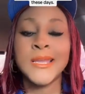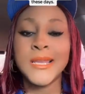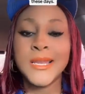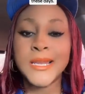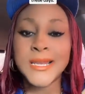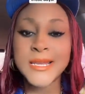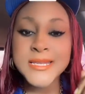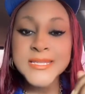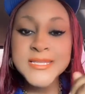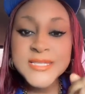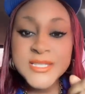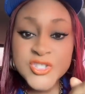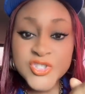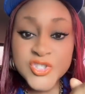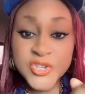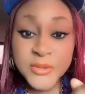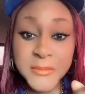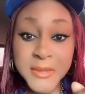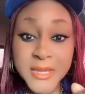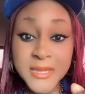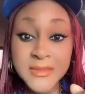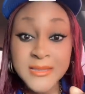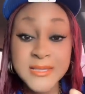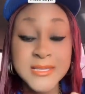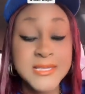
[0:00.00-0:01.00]
Listen to
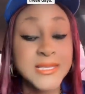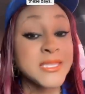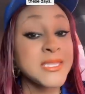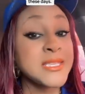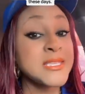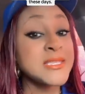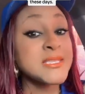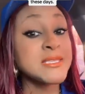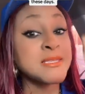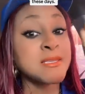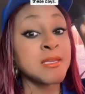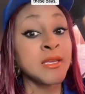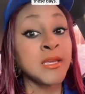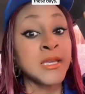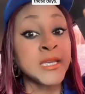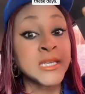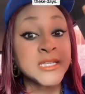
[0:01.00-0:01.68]
me. You see this